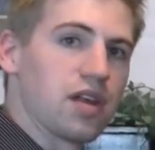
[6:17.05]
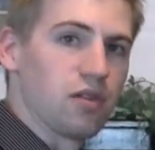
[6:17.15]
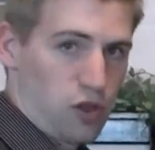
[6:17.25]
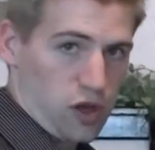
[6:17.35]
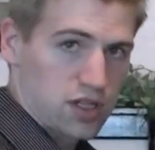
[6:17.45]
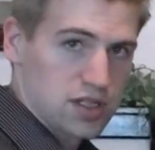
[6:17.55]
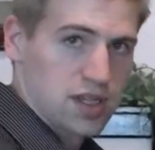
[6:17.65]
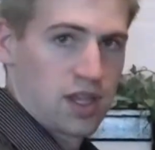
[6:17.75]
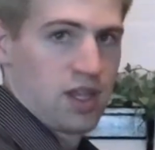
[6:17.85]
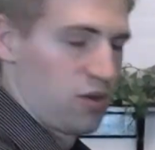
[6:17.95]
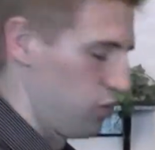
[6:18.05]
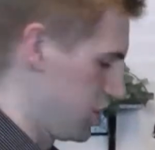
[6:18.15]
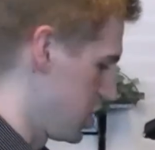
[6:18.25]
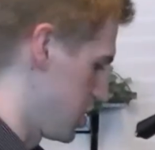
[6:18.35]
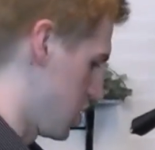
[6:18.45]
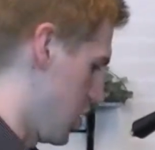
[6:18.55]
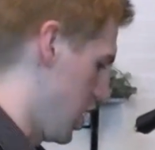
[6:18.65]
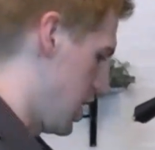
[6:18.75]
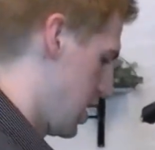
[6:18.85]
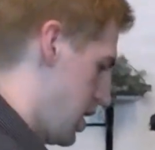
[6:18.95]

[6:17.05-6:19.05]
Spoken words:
it looks, which is good.